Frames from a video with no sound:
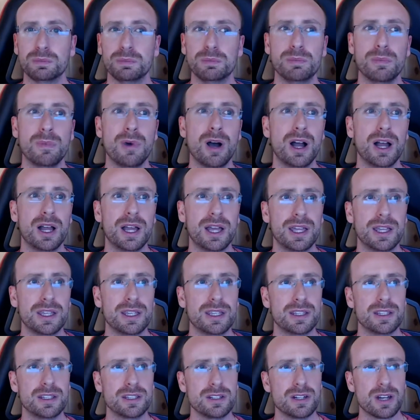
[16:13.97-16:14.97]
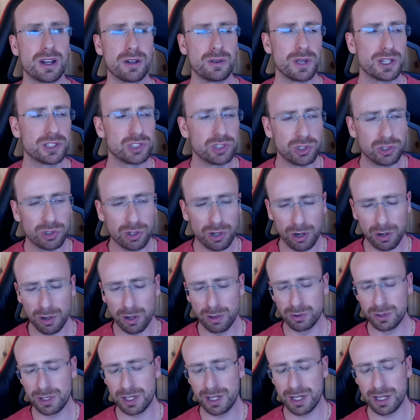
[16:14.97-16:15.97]
As you grow
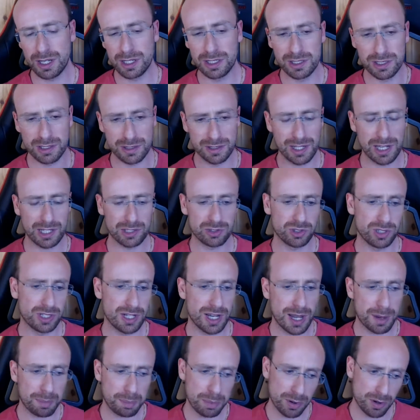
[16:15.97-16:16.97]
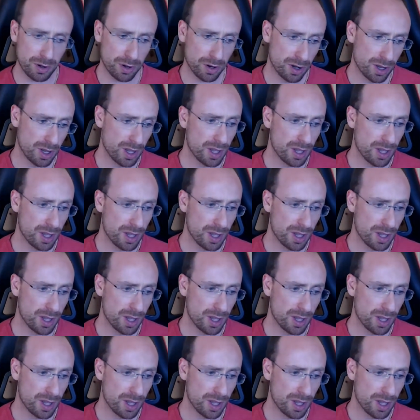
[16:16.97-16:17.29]
older, it can naturally happen.